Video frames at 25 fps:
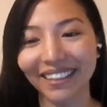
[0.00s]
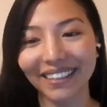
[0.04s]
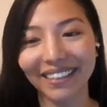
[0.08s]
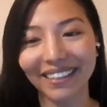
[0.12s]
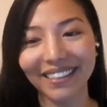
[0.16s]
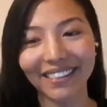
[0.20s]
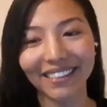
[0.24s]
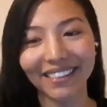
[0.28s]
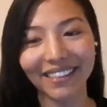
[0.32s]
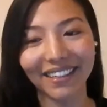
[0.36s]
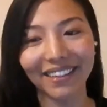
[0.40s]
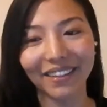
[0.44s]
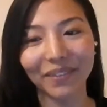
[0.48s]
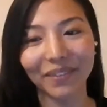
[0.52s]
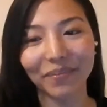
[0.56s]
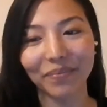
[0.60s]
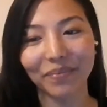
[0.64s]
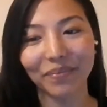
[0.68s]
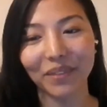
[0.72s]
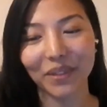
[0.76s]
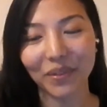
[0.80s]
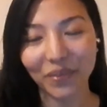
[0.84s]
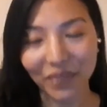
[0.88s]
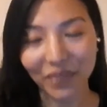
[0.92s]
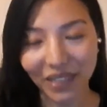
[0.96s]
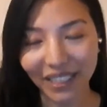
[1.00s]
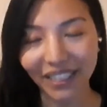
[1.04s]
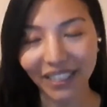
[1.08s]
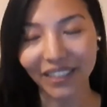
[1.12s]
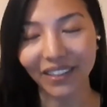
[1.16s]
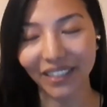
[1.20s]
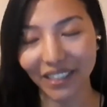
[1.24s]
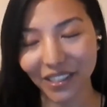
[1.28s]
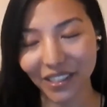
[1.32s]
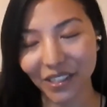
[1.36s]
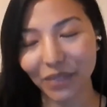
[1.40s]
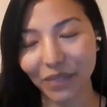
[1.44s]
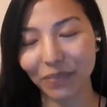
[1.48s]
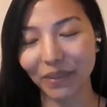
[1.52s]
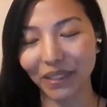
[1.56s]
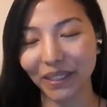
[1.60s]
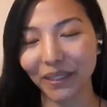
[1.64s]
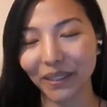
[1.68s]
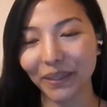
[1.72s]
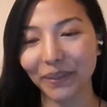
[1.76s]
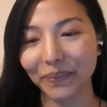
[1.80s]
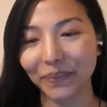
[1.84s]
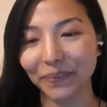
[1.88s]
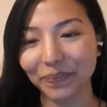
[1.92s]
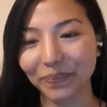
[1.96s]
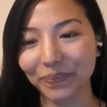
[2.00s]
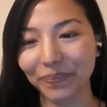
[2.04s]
and really great to be here.